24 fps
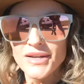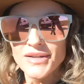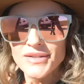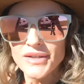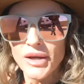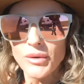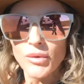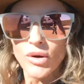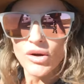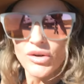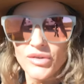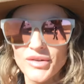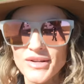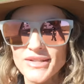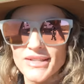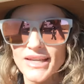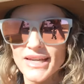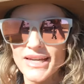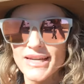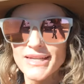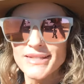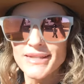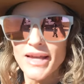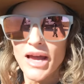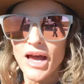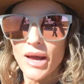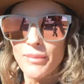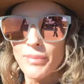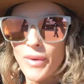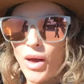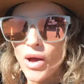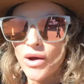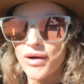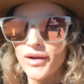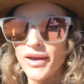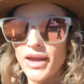So while Chris airs up,
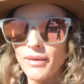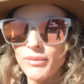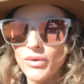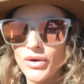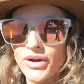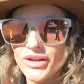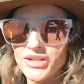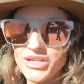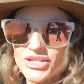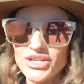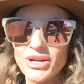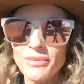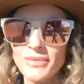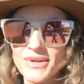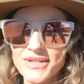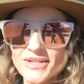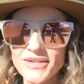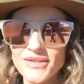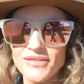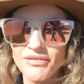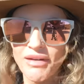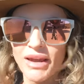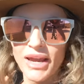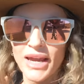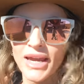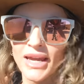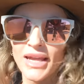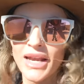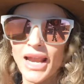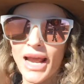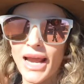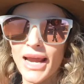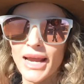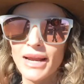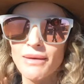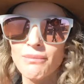I am going to jump into the
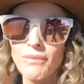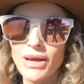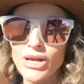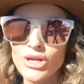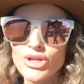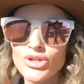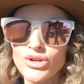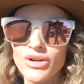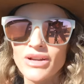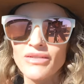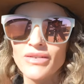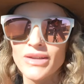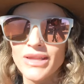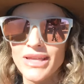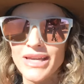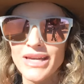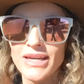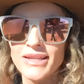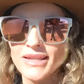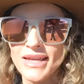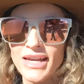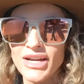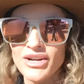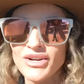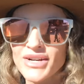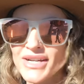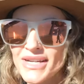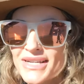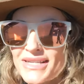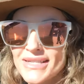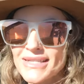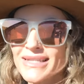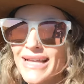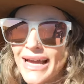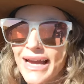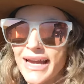van and make sure everything in there
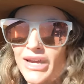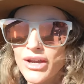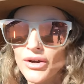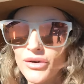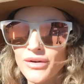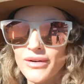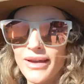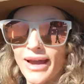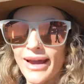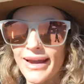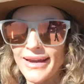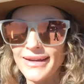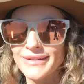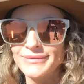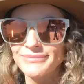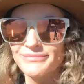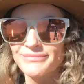is a-okay.